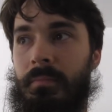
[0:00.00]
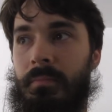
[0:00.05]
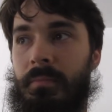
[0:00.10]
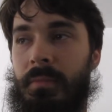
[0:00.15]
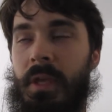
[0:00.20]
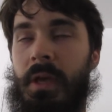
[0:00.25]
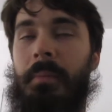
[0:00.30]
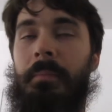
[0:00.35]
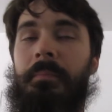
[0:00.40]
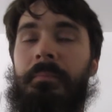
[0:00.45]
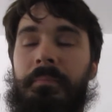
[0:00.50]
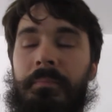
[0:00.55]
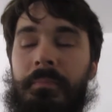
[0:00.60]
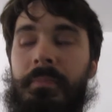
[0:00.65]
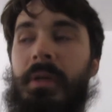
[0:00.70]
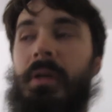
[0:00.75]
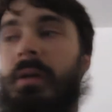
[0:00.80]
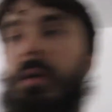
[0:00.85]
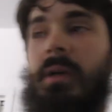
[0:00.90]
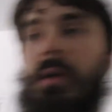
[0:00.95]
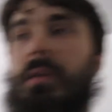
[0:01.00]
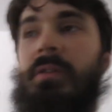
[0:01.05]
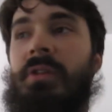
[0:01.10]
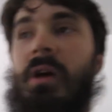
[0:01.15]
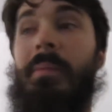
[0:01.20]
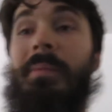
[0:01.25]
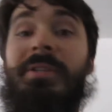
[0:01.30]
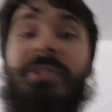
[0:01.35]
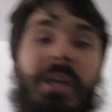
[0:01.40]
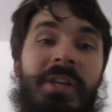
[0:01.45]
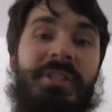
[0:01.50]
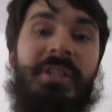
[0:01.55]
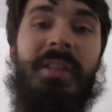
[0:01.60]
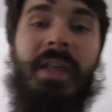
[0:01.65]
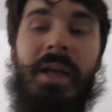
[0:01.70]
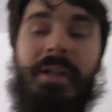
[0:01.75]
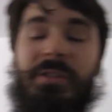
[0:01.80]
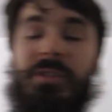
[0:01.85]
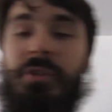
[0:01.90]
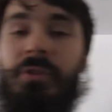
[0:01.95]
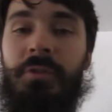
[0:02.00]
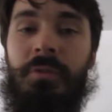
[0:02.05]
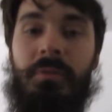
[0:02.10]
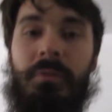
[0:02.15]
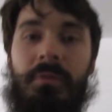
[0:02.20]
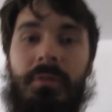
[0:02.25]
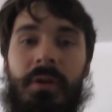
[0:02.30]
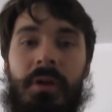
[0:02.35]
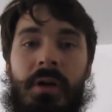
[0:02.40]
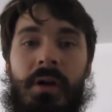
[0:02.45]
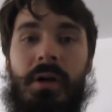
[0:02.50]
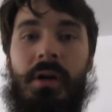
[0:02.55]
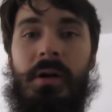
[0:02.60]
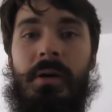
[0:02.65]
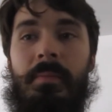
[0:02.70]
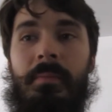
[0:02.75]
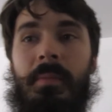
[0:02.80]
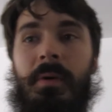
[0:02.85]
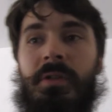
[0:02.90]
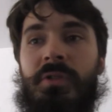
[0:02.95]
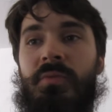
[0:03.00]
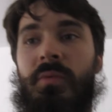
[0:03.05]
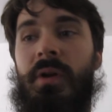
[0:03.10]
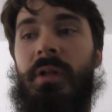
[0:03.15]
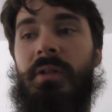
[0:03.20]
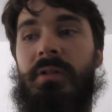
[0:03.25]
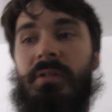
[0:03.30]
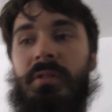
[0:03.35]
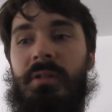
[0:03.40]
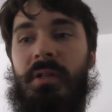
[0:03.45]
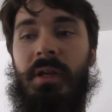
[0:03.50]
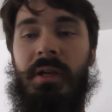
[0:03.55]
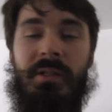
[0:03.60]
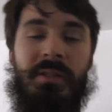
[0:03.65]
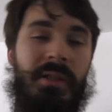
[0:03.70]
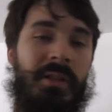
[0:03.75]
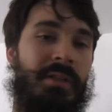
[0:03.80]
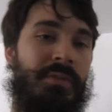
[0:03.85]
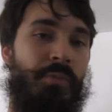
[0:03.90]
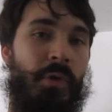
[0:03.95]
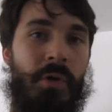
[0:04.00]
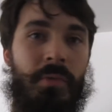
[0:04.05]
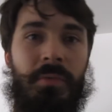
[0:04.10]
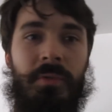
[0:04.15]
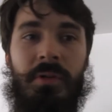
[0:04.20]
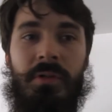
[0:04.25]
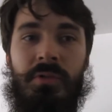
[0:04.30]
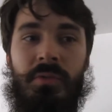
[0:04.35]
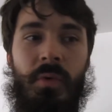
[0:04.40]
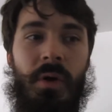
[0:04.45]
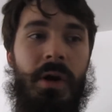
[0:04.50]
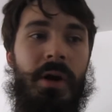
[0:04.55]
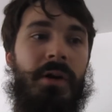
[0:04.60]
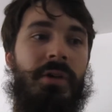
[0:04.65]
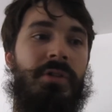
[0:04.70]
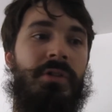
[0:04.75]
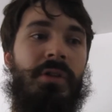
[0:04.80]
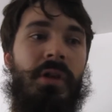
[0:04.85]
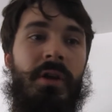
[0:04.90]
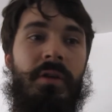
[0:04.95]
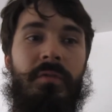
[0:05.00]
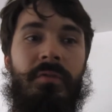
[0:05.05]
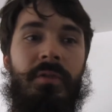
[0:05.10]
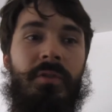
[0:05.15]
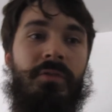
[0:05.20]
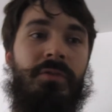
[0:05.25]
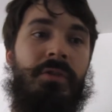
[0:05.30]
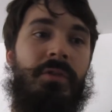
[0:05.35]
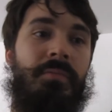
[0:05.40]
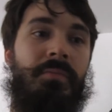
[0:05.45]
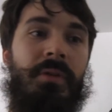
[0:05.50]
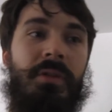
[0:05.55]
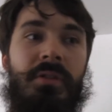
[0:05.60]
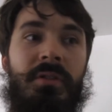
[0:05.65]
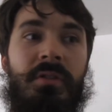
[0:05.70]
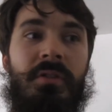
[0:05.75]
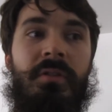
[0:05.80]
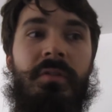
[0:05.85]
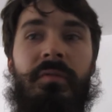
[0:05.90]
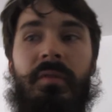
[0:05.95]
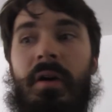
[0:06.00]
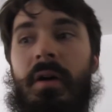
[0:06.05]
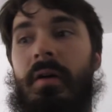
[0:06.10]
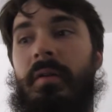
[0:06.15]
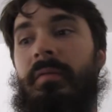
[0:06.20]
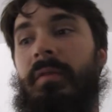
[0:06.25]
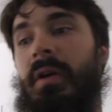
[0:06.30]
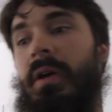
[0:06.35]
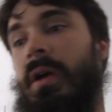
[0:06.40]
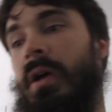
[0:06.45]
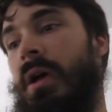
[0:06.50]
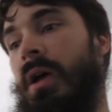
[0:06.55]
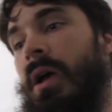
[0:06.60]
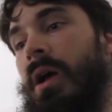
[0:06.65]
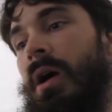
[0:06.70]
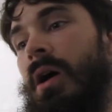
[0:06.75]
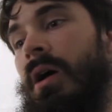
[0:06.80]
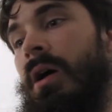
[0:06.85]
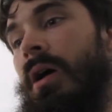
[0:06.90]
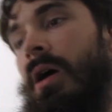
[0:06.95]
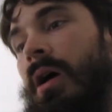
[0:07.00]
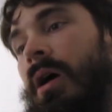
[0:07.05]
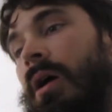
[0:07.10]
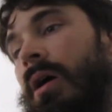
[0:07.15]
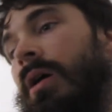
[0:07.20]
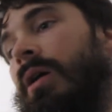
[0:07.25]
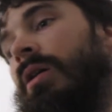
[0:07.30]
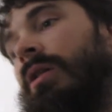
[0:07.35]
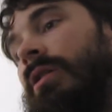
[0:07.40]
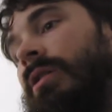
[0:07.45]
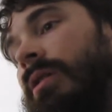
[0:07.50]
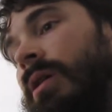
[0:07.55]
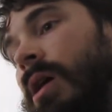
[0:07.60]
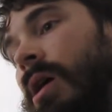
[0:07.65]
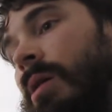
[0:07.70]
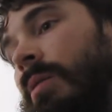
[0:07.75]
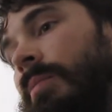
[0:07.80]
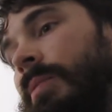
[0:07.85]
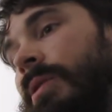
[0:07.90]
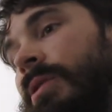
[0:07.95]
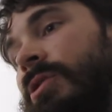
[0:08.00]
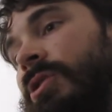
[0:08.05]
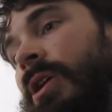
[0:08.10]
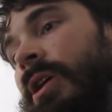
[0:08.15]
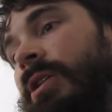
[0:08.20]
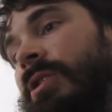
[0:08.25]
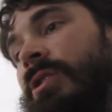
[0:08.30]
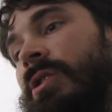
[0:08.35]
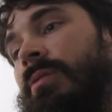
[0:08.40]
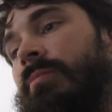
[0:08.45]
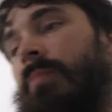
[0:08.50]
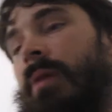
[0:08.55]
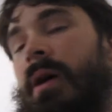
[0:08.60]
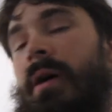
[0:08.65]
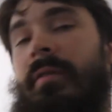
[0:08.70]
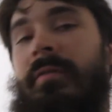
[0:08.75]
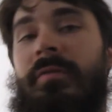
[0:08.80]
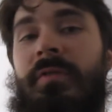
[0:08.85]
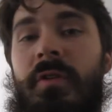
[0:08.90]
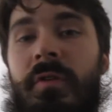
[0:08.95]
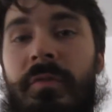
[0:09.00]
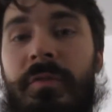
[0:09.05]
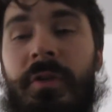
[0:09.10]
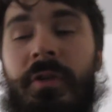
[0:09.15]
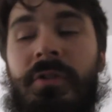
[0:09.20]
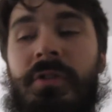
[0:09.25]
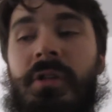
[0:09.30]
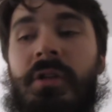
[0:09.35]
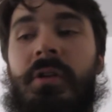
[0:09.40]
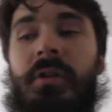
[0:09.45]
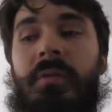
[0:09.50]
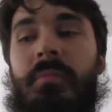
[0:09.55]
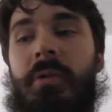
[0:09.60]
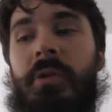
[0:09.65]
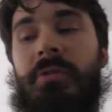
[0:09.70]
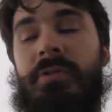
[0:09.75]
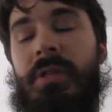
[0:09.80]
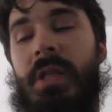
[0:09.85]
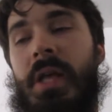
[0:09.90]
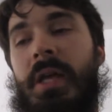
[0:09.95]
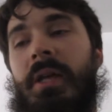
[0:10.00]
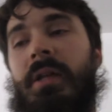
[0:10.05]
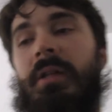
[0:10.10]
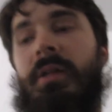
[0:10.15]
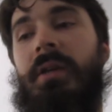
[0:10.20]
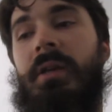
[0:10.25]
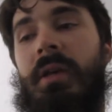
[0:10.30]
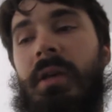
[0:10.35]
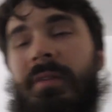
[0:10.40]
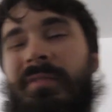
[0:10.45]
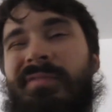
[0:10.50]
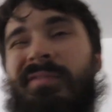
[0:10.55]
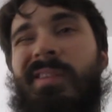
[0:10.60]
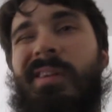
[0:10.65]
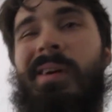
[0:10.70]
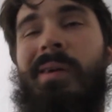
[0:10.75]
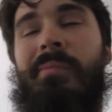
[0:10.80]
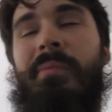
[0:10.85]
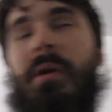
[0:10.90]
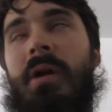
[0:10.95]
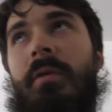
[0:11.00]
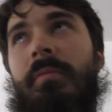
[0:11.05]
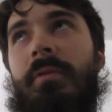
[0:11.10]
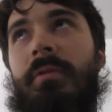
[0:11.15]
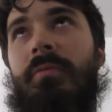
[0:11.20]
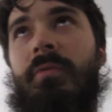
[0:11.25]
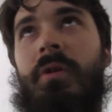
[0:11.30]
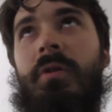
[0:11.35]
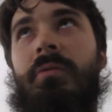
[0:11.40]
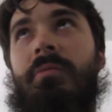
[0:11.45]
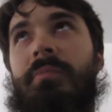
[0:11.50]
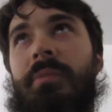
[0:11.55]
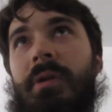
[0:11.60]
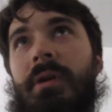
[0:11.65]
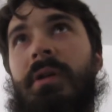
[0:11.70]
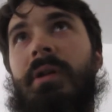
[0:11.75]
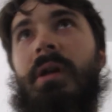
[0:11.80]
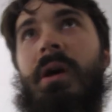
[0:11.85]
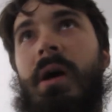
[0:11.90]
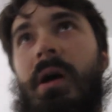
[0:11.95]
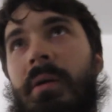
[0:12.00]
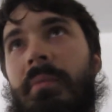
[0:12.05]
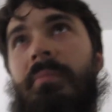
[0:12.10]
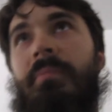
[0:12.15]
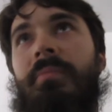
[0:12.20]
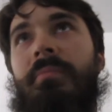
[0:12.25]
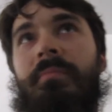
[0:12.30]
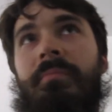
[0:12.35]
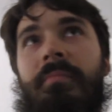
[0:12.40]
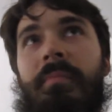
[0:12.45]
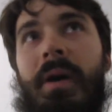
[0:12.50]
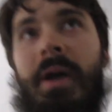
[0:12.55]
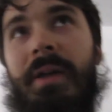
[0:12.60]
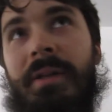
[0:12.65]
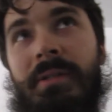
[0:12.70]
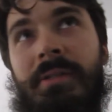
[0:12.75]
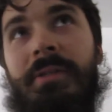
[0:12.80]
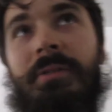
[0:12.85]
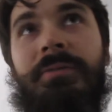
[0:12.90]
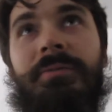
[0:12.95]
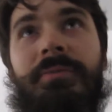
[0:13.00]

Yeah, so I'll be changing that too, as well as, like I said, spark plugs, wires, air filter, PCV valve. I'll be changing my fuel filter most likely. If not, I probably won't, but I might.